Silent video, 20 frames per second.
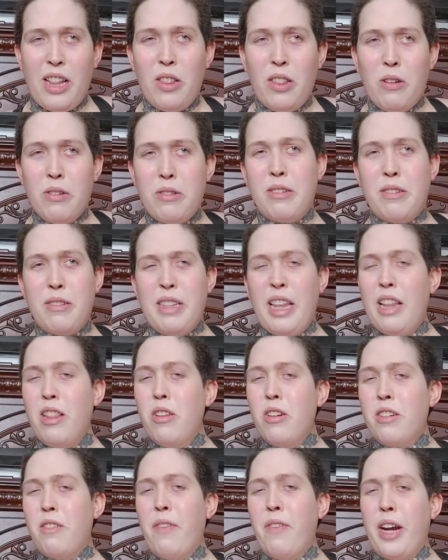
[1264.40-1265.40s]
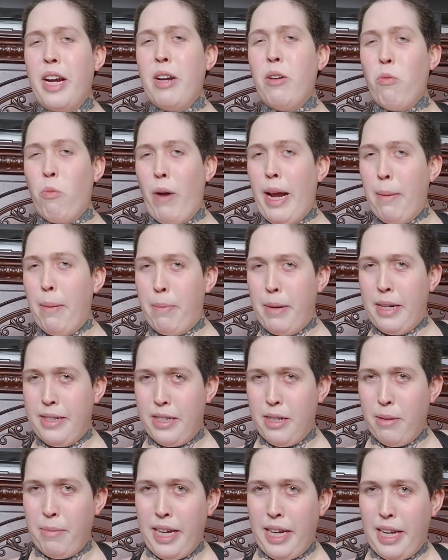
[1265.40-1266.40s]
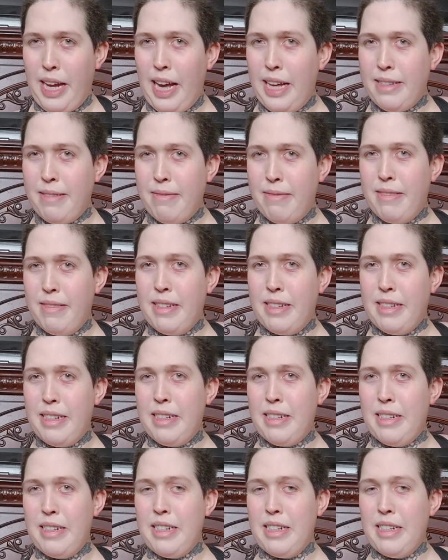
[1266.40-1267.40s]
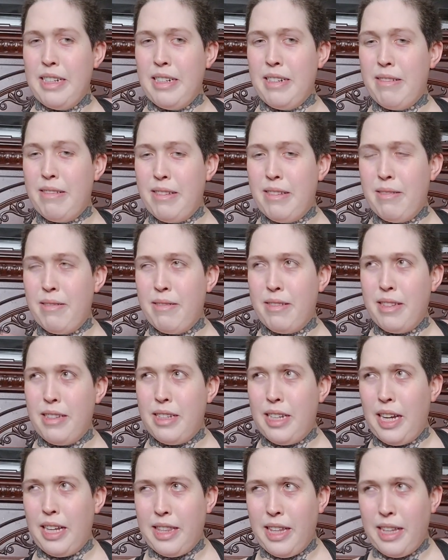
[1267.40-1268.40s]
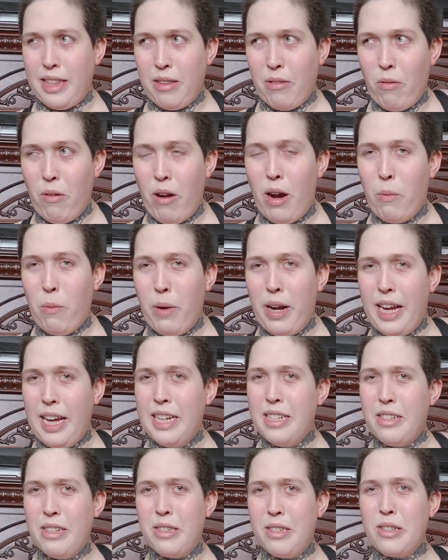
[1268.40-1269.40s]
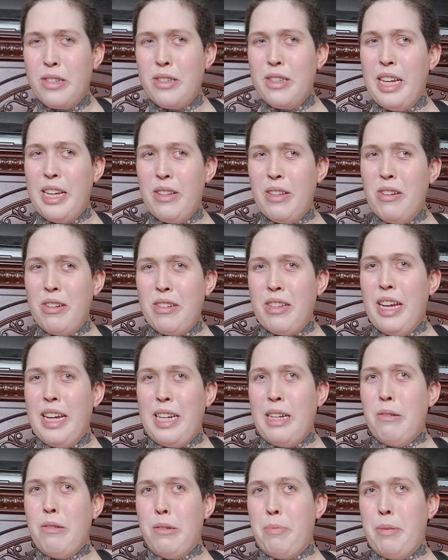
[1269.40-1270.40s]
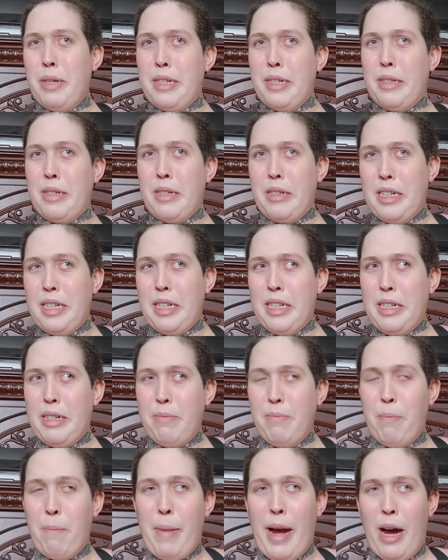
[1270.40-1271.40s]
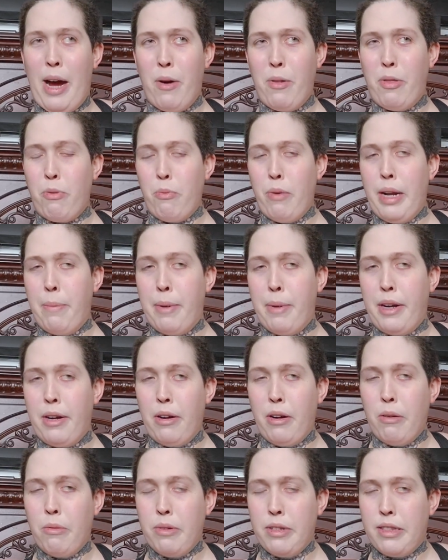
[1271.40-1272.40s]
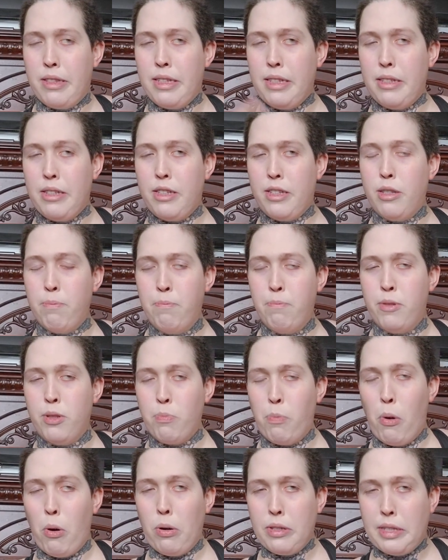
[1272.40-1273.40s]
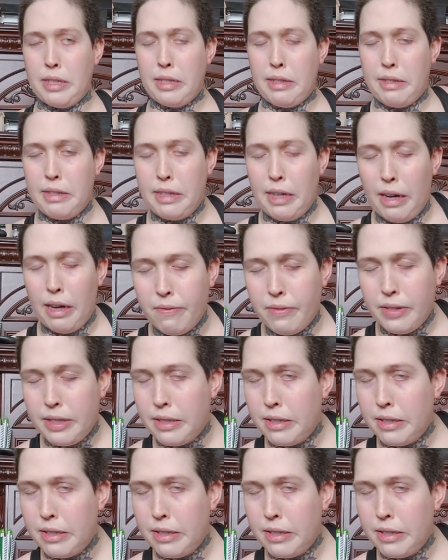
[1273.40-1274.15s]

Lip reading: looked very rapey to me. Don't take that the wrong way. It looked like he was basically mouth raping her with his spores and stuff.